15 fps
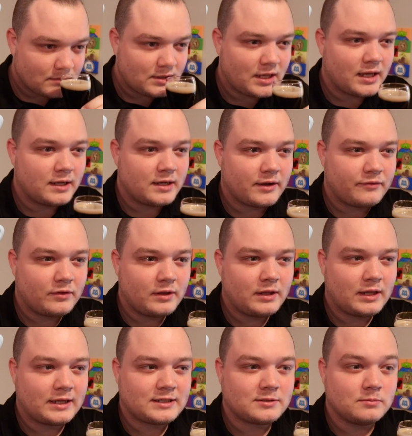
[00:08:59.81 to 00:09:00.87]
Yeah, definitely
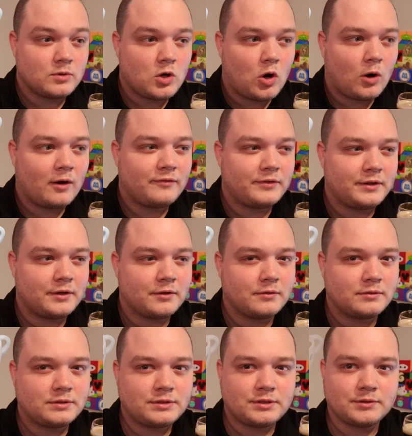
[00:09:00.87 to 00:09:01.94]
like some coffee
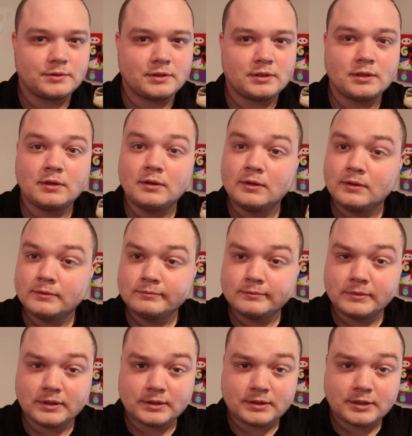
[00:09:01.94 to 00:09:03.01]
notes to it.
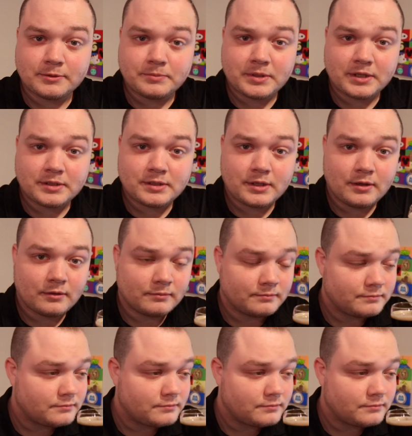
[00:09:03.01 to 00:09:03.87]
Let's sip taste too.